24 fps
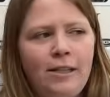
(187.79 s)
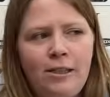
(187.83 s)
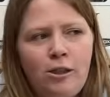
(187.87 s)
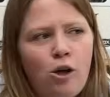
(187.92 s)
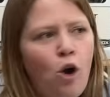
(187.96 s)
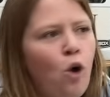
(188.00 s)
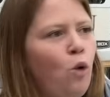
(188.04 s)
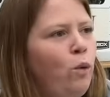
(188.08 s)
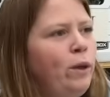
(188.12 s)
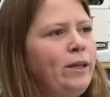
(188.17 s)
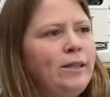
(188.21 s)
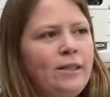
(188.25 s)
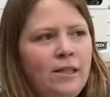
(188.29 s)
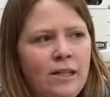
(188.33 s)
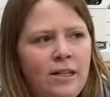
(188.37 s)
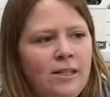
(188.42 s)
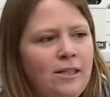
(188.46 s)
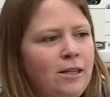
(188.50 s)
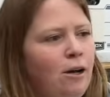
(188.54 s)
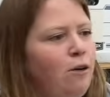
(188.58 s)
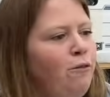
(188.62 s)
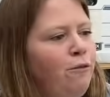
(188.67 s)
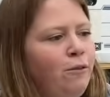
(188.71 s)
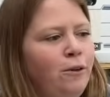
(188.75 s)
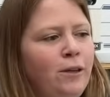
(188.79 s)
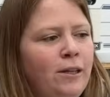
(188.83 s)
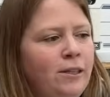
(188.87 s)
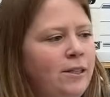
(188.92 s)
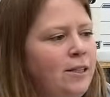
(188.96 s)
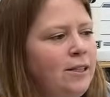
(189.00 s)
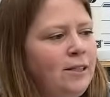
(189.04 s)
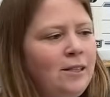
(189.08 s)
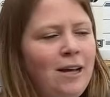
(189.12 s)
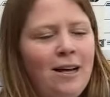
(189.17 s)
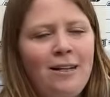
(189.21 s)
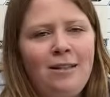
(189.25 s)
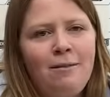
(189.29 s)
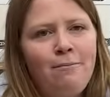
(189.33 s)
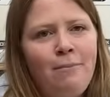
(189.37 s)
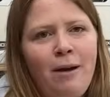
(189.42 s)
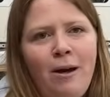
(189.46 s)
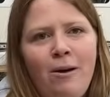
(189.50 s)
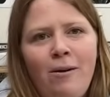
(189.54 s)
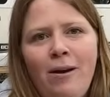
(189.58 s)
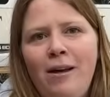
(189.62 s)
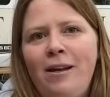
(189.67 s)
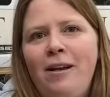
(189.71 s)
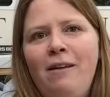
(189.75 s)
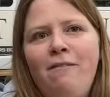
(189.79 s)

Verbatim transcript: It's always going to sell for this exact amount. Yep.